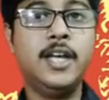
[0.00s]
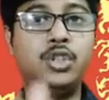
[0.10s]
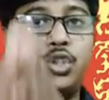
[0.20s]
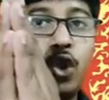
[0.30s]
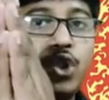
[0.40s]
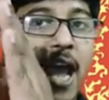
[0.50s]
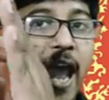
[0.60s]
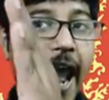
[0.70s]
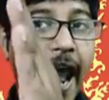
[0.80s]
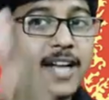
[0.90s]
those
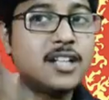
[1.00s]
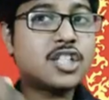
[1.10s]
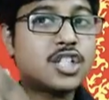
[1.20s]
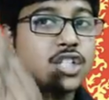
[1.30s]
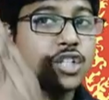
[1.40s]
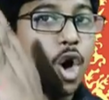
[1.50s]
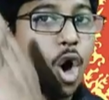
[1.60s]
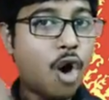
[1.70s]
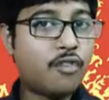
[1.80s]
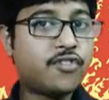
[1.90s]
hands
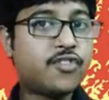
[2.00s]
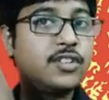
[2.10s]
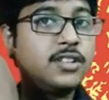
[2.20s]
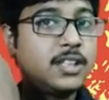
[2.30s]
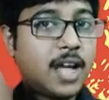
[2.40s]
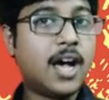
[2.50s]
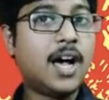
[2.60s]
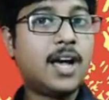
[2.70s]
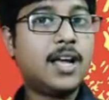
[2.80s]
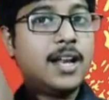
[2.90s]
of
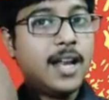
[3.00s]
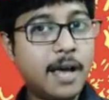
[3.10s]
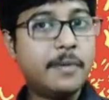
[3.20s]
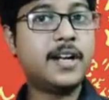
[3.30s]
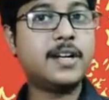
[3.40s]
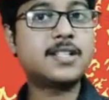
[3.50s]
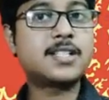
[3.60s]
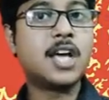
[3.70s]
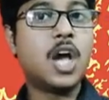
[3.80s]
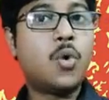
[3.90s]
the
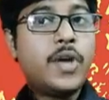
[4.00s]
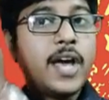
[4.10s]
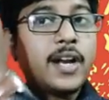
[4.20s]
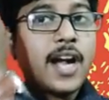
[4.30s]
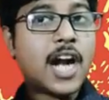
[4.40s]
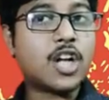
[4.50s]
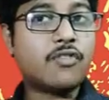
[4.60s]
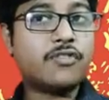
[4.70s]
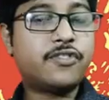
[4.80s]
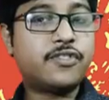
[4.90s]
laborers were cut
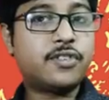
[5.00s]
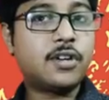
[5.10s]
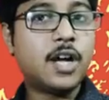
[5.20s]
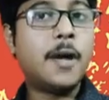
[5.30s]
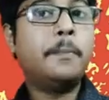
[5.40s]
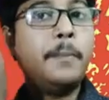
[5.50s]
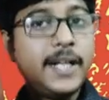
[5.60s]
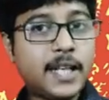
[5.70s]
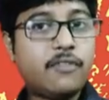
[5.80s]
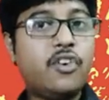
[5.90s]
off.
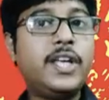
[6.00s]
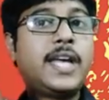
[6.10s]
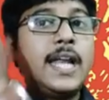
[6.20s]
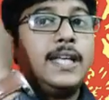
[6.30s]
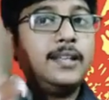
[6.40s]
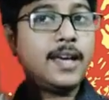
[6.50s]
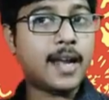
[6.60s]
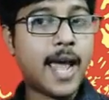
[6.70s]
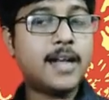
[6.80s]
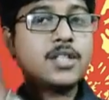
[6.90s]
Metaphorically,
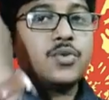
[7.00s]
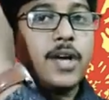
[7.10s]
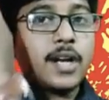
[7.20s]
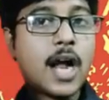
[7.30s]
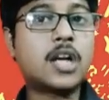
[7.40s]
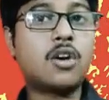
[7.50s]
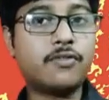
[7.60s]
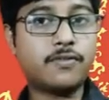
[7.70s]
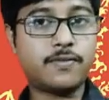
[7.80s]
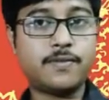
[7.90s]
their hands were cut
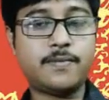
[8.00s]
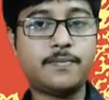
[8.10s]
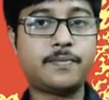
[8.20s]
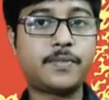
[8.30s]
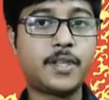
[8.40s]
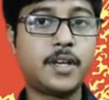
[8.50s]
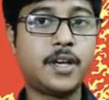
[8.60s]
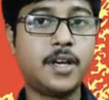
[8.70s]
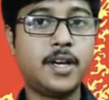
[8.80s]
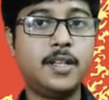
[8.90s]
off.
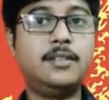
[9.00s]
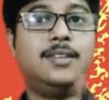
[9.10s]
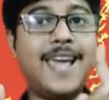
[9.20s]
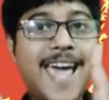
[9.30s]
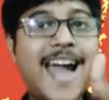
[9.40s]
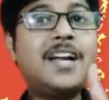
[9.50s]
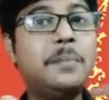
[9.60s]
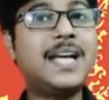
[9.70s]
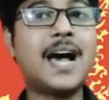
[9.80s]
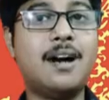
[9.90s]
They
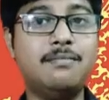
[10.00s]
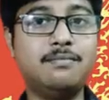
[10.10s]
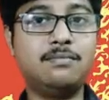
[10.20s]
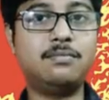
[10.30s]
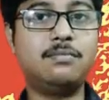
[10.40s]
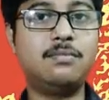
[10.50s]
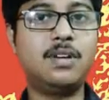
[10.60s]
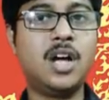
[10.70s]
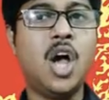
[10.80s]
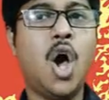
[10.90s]
had become
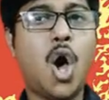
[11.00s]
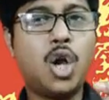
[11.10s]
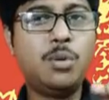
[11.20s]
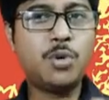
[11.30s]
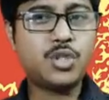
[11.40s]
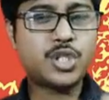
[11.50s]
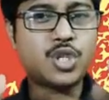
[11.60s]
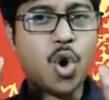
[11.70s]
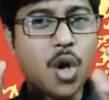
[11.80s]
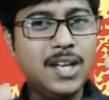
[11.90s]

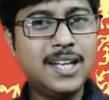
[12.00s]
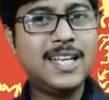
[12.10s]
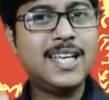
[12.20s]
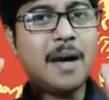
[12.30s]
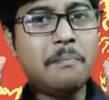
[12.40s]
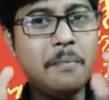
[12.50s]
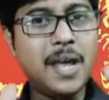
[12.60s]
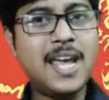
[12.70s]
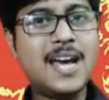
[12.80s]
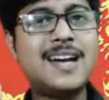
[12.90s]
almost only a
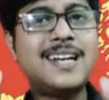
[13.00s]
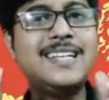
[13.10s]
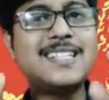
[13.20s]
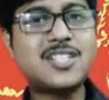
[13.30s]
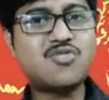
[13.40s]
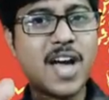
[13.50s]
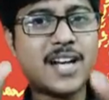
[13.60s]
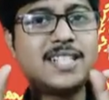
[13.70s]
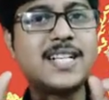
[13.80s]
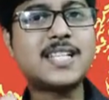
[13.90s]
mere
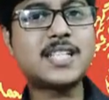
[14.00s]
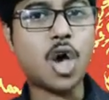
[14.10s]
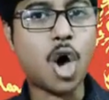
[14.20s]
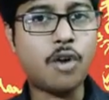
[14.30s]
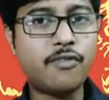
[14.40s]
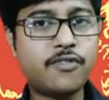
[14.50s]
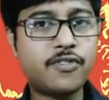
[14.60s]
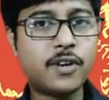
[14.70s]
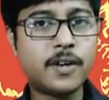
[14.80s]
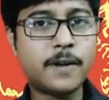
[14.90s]
instructors of